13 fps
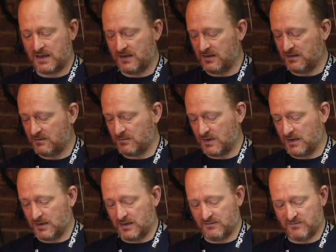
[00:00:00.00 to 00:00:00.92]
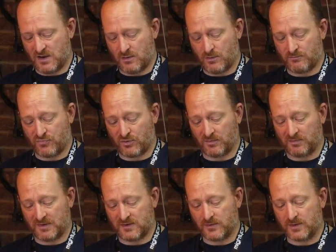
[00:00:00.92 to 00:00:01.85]
He didn't even know I'm
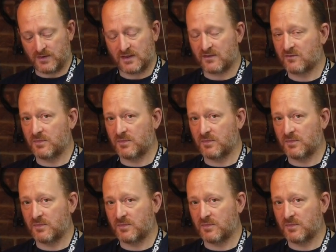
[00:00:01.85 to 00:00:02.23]
probably doing this.